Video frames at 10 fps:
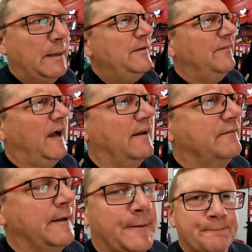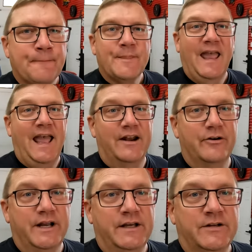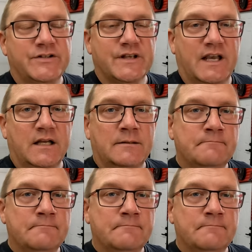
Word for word: maybe 5. Andrea, she's like,